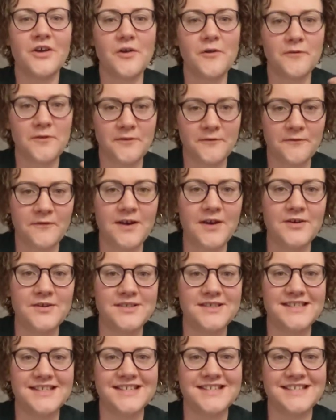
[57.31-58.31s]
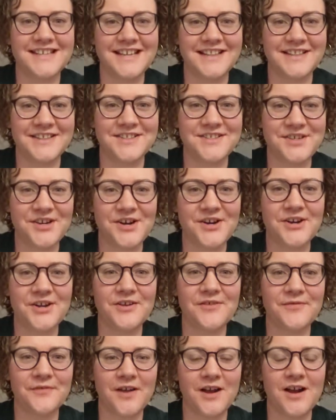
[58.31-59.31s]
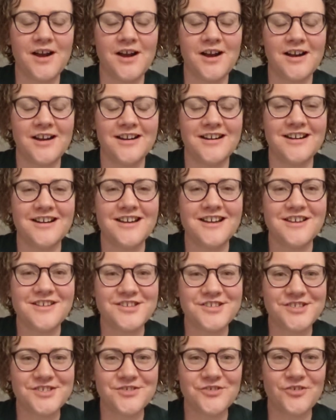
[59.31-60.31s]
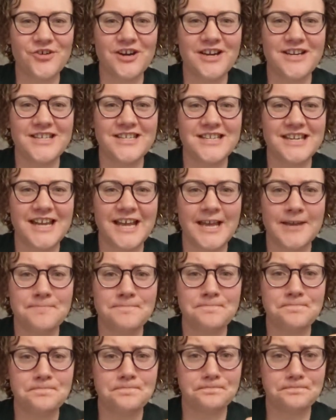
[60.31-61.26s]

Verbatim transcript: of the Pharisees at the start of our story today,